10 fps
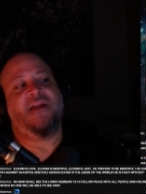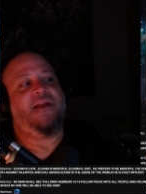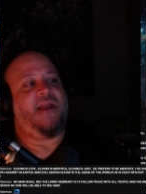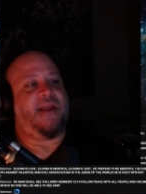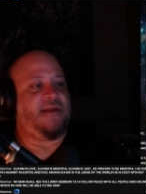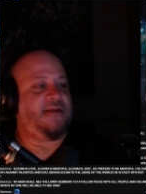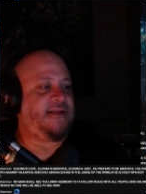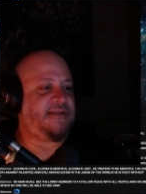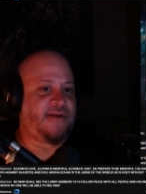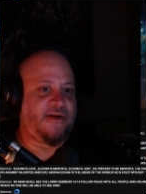And
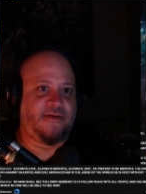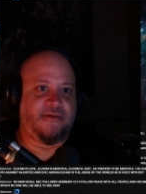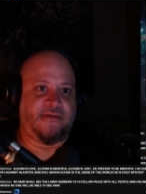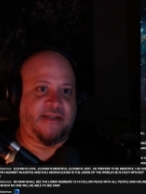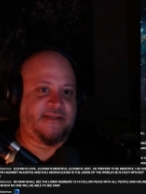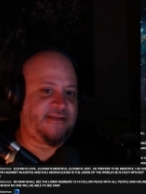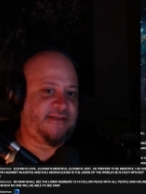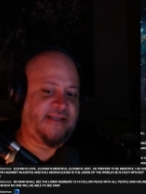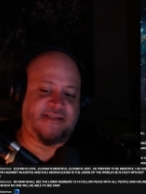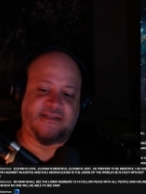let's
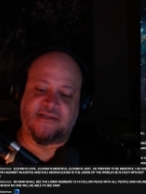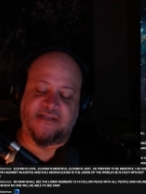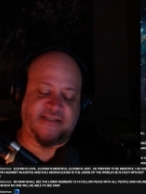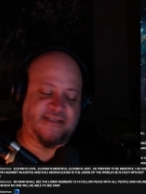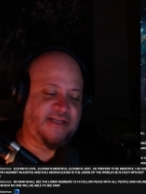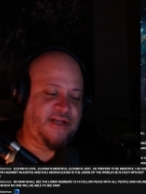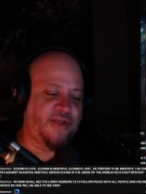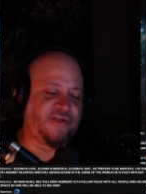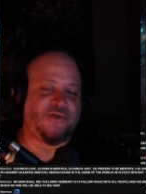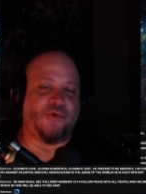this is
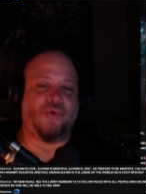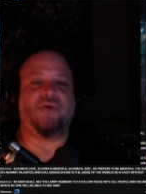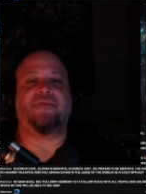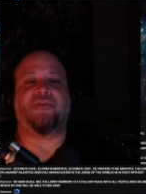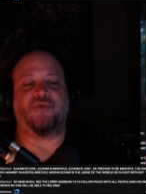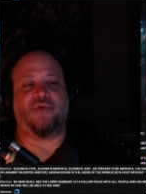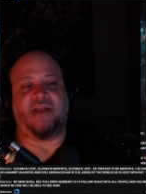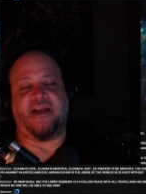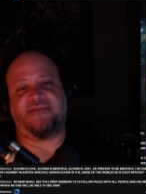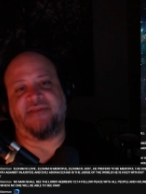another tool for doing
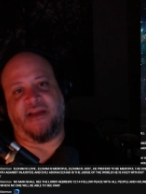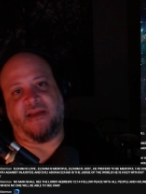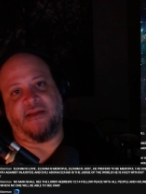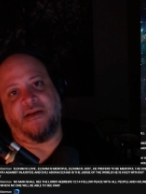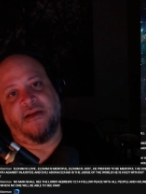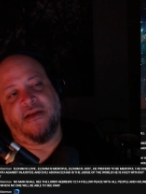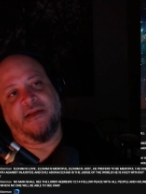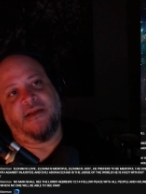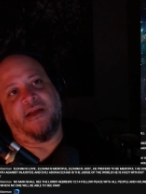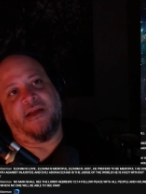life together.
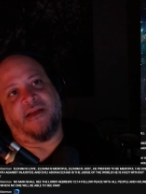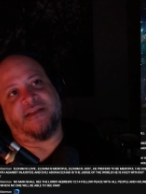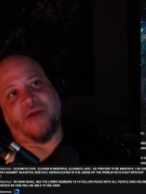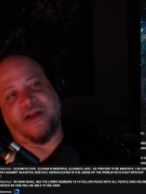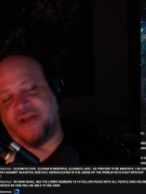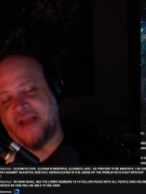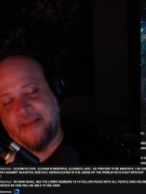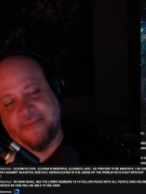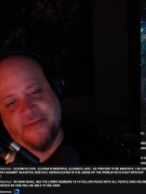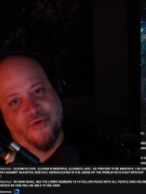So I could
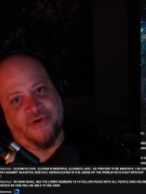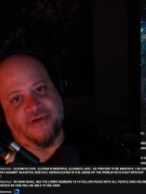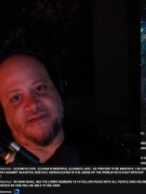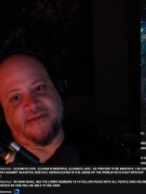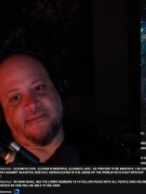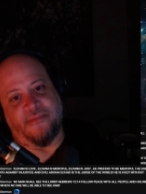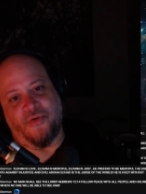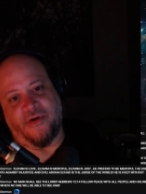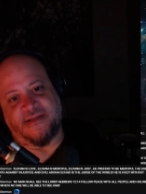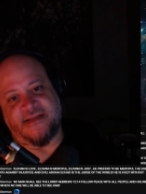not be
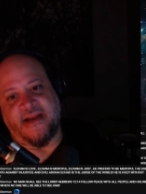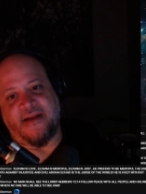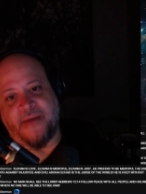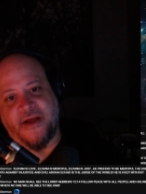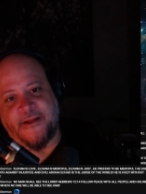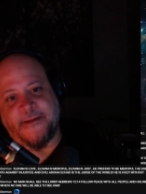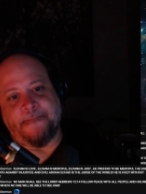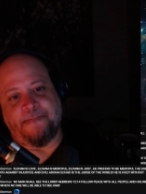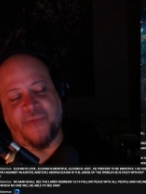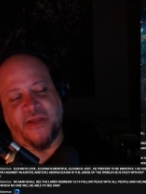more excited about it,
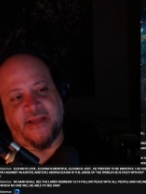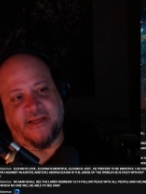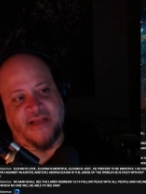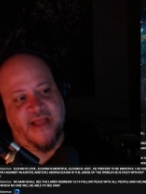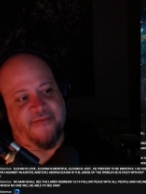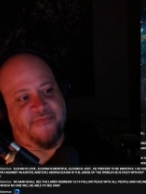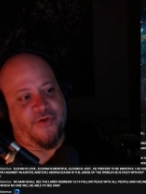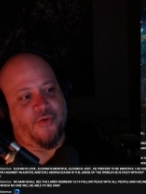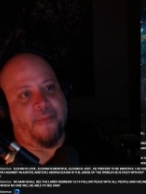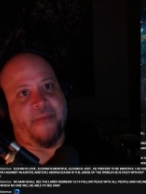and I could not
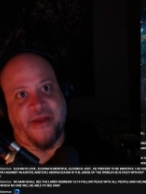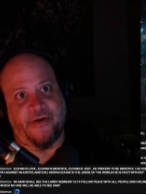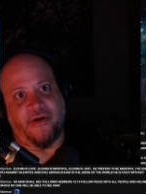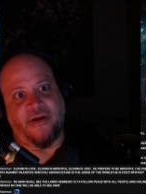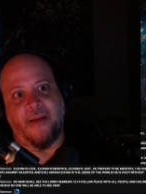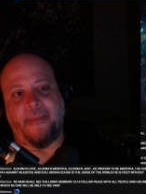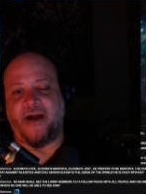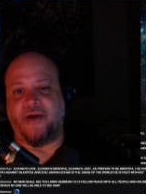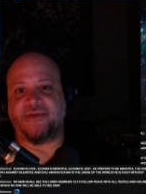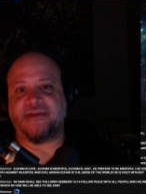feel better
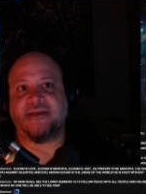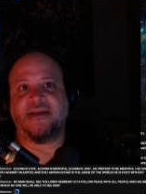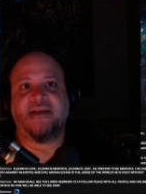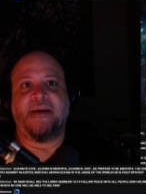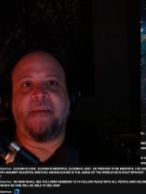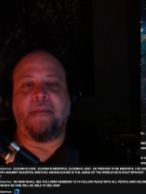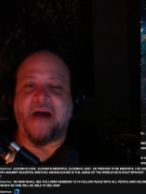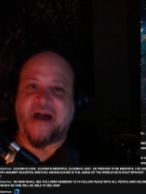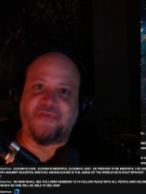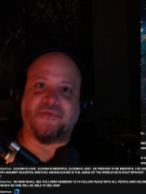about
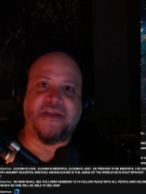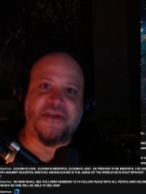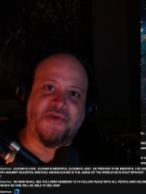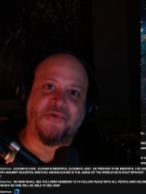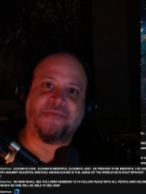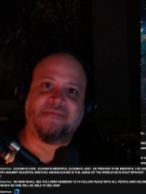bothering you